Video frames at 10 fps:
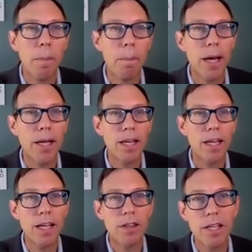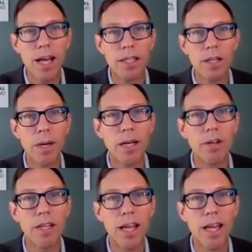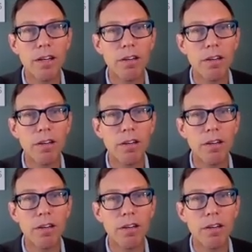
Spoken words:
But in the documentary, they